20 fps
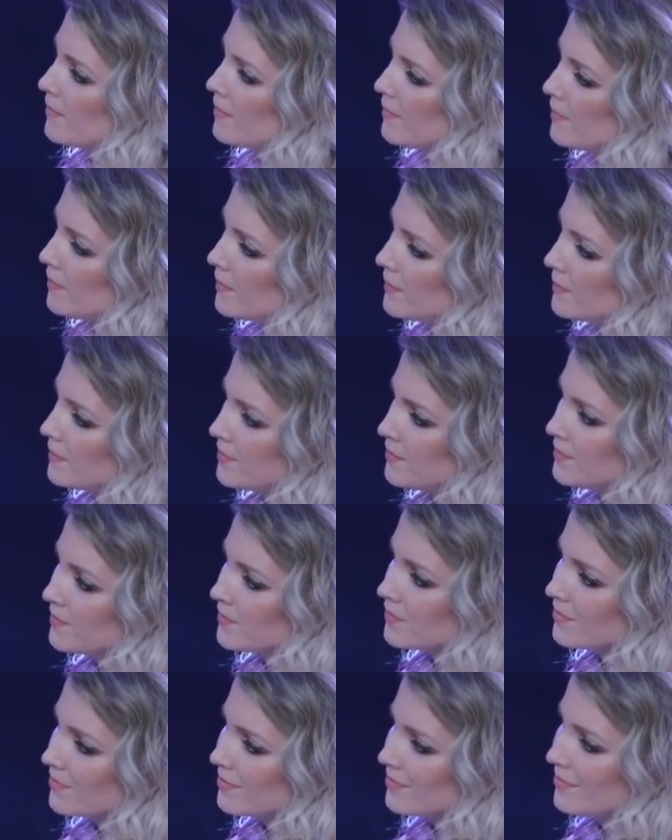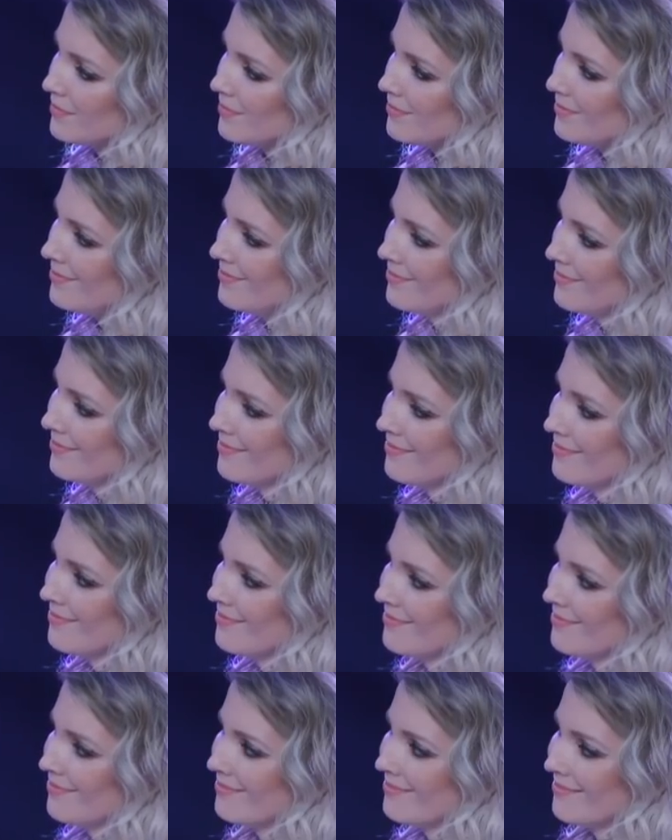
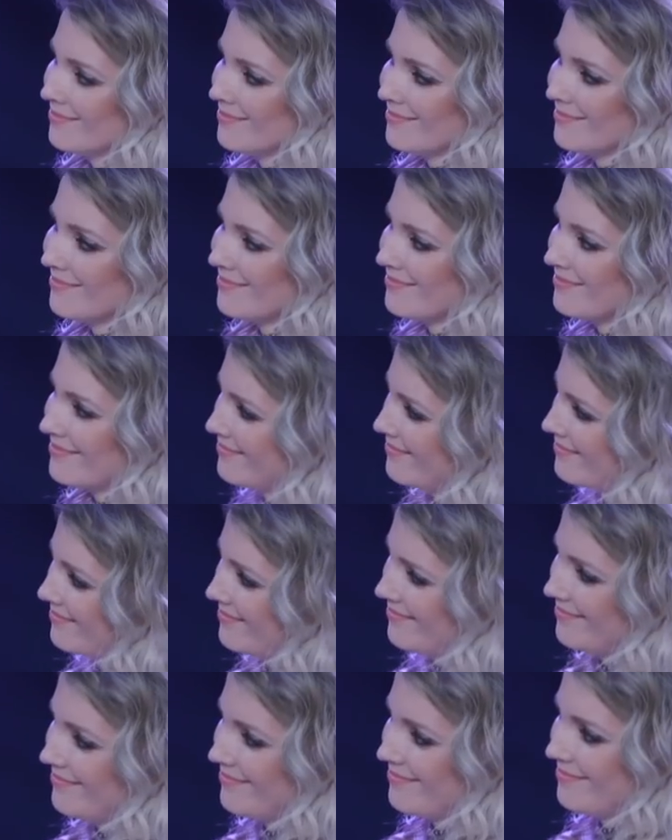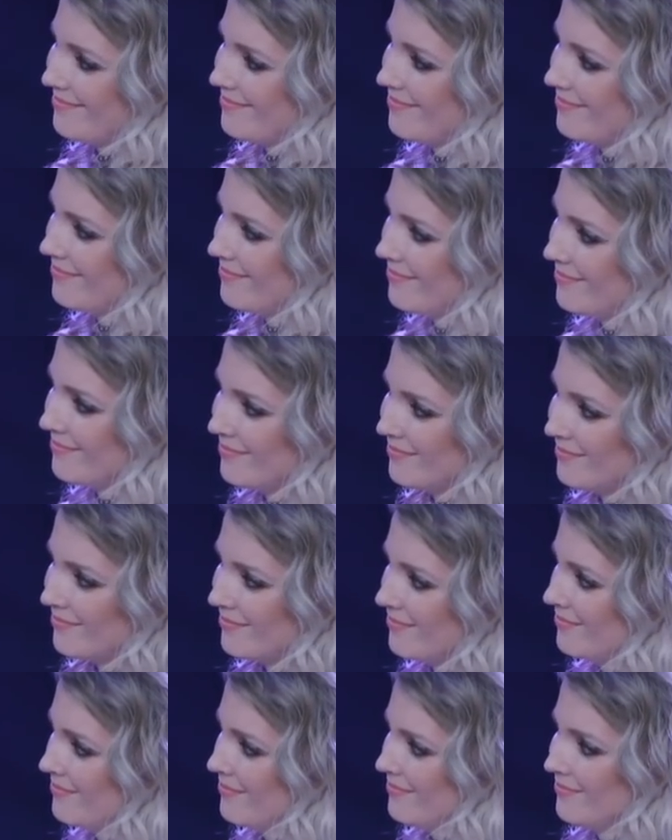
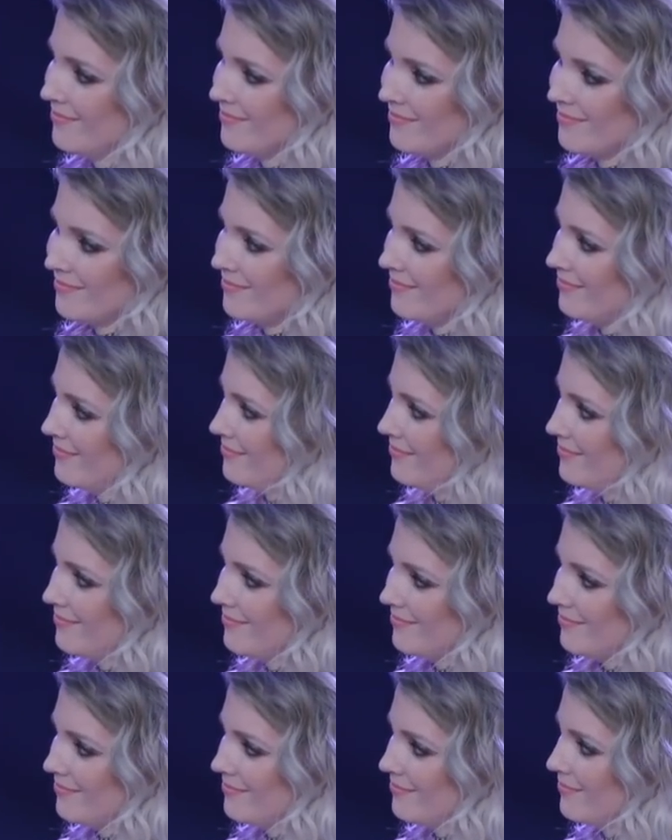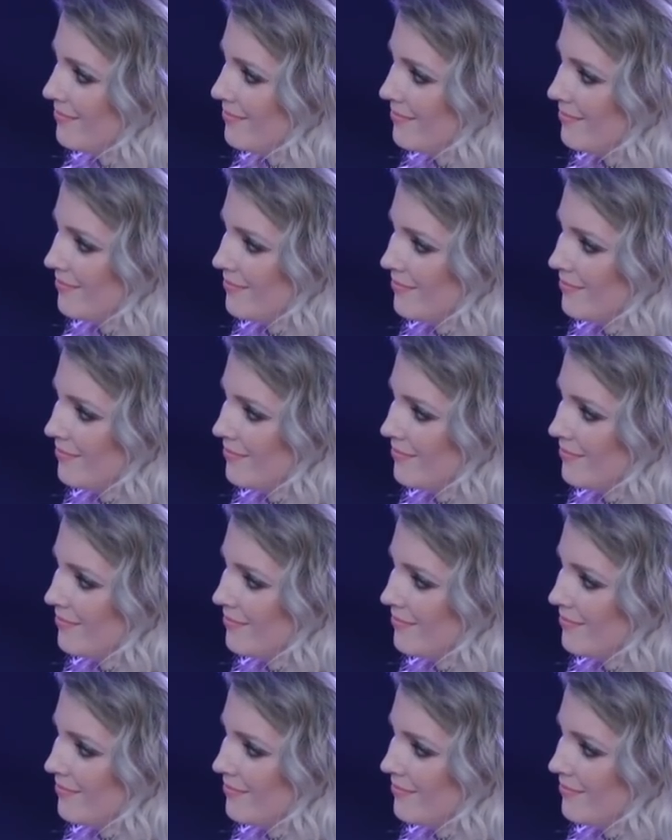(silent)